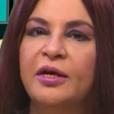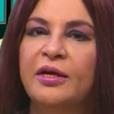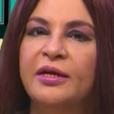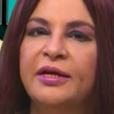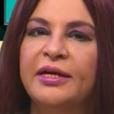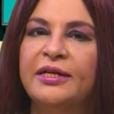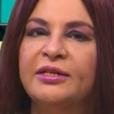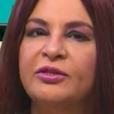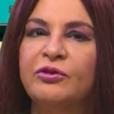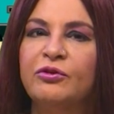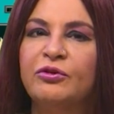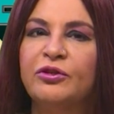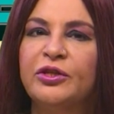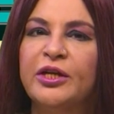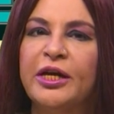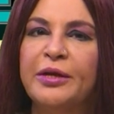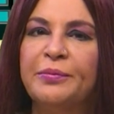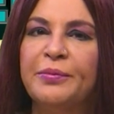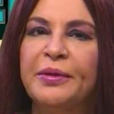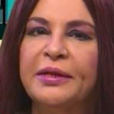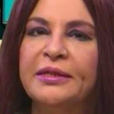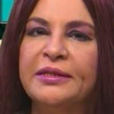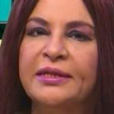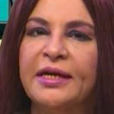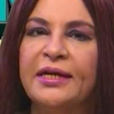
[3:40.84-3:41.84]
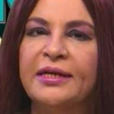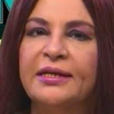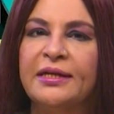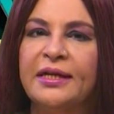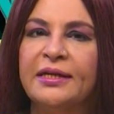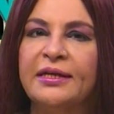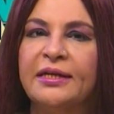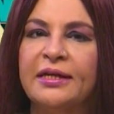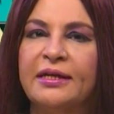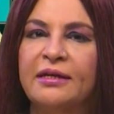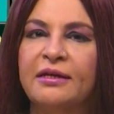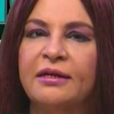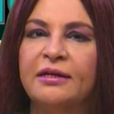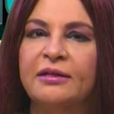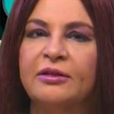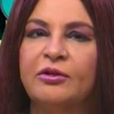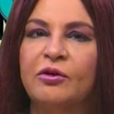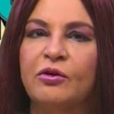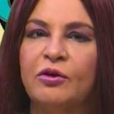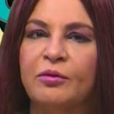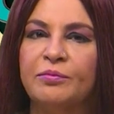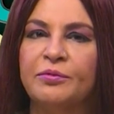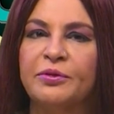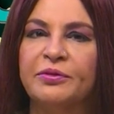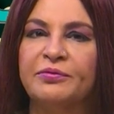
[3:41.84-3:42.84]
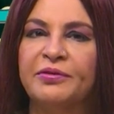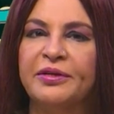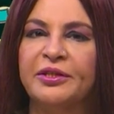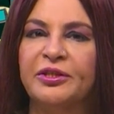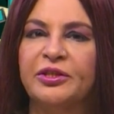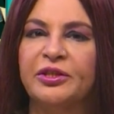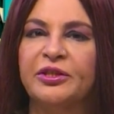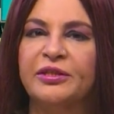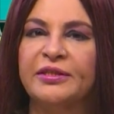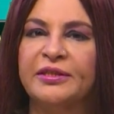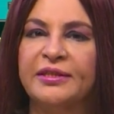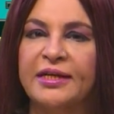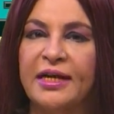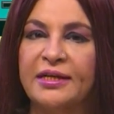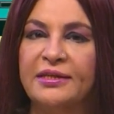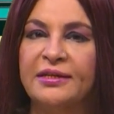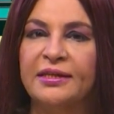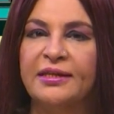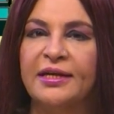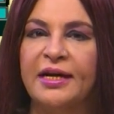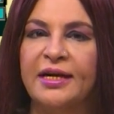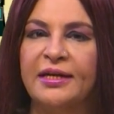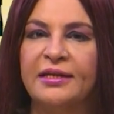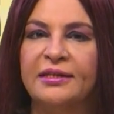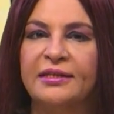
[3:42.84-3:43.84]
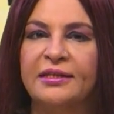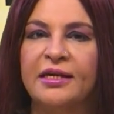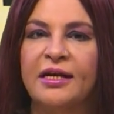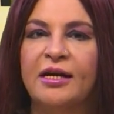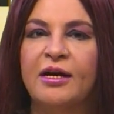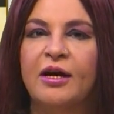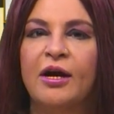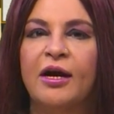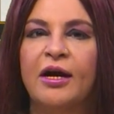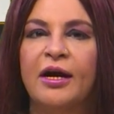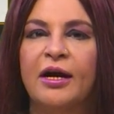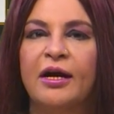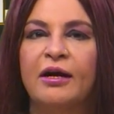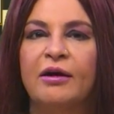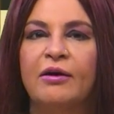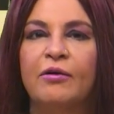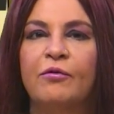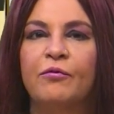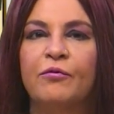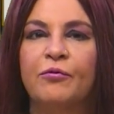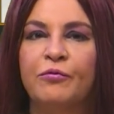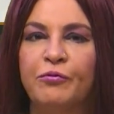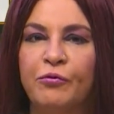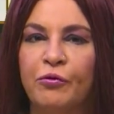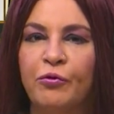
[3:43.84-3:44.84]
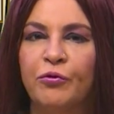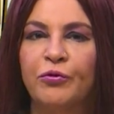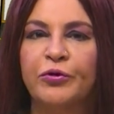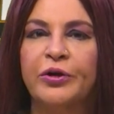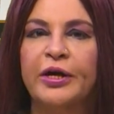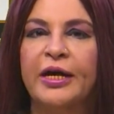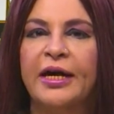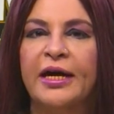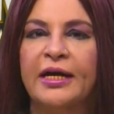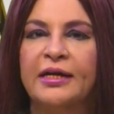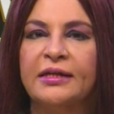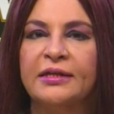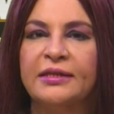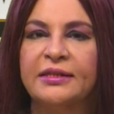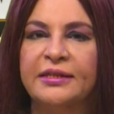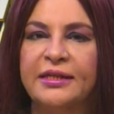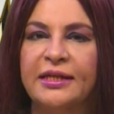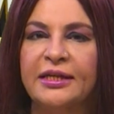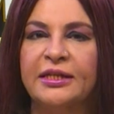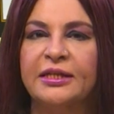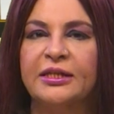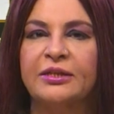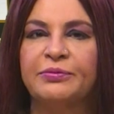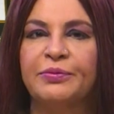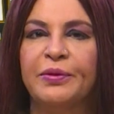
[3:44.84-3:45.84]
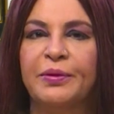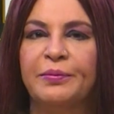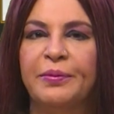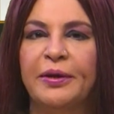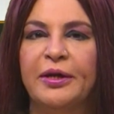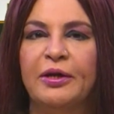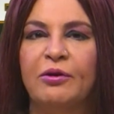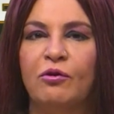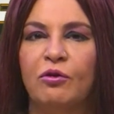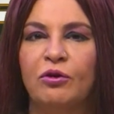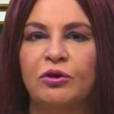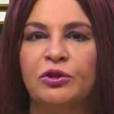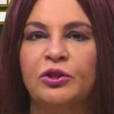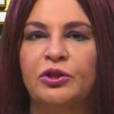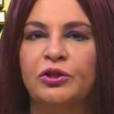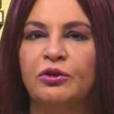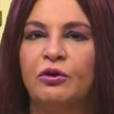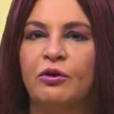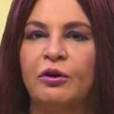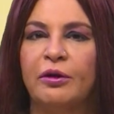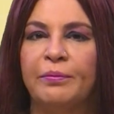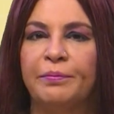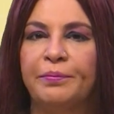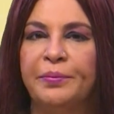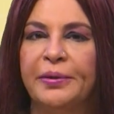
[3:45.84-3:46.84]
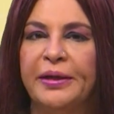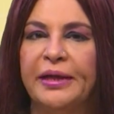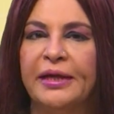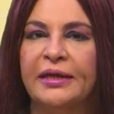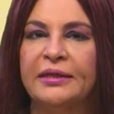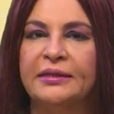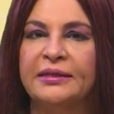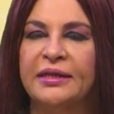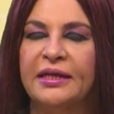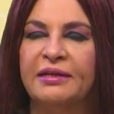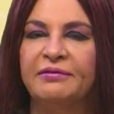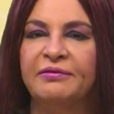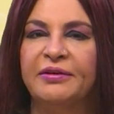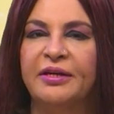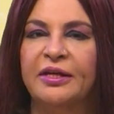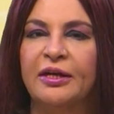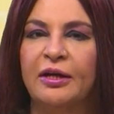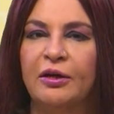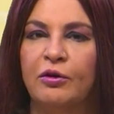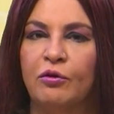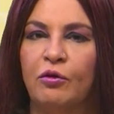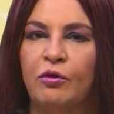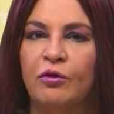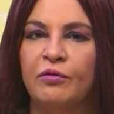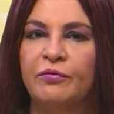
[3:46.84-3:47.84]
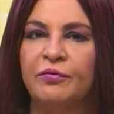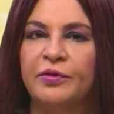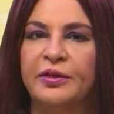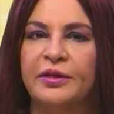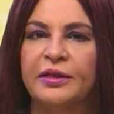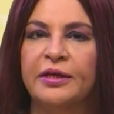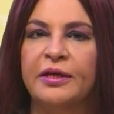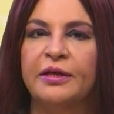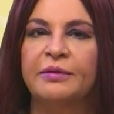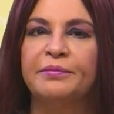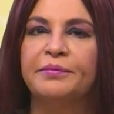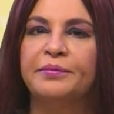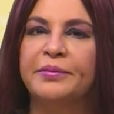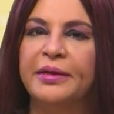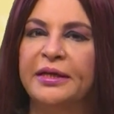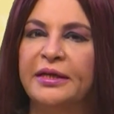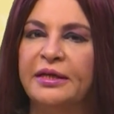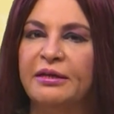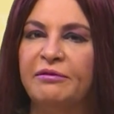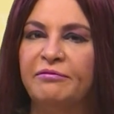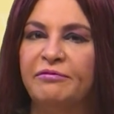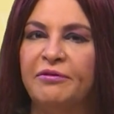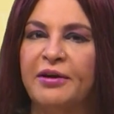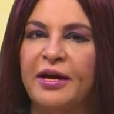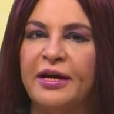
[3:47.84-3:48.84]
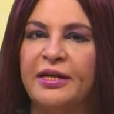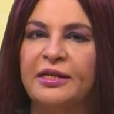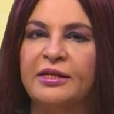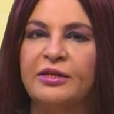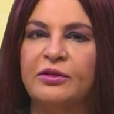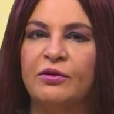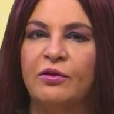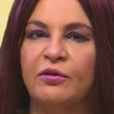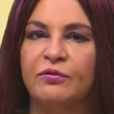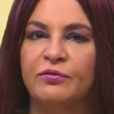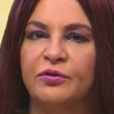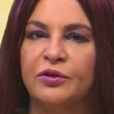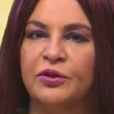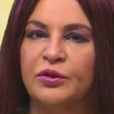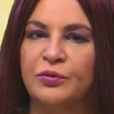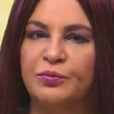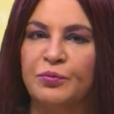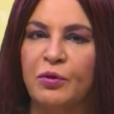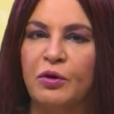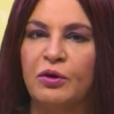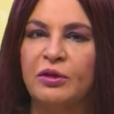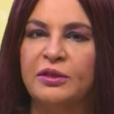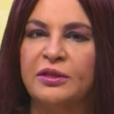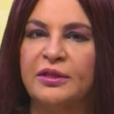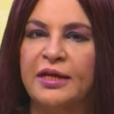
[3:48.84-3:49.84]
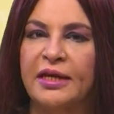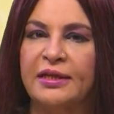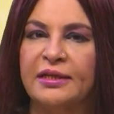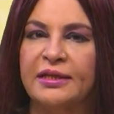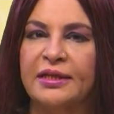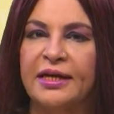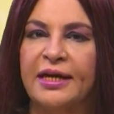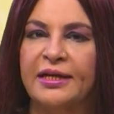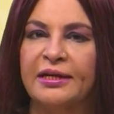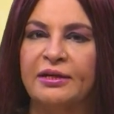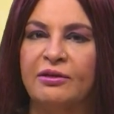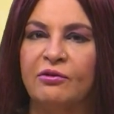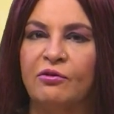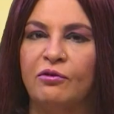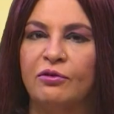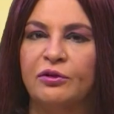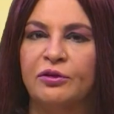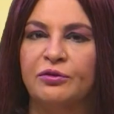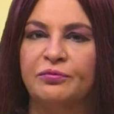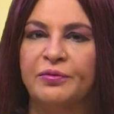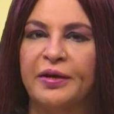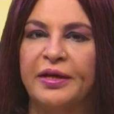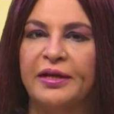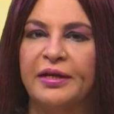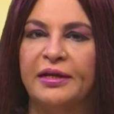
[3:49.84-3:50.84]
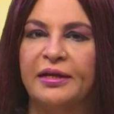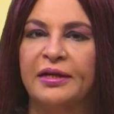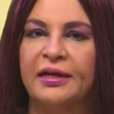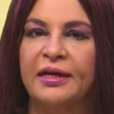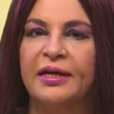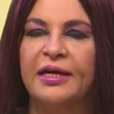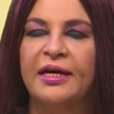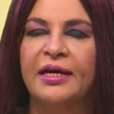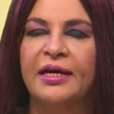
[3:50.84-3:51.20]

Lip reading: ISRO chairman said that the Earth Observation Satellite 4 and 6 will be launched on PSLV along with the maiden flight of the small satellite launch vehicle.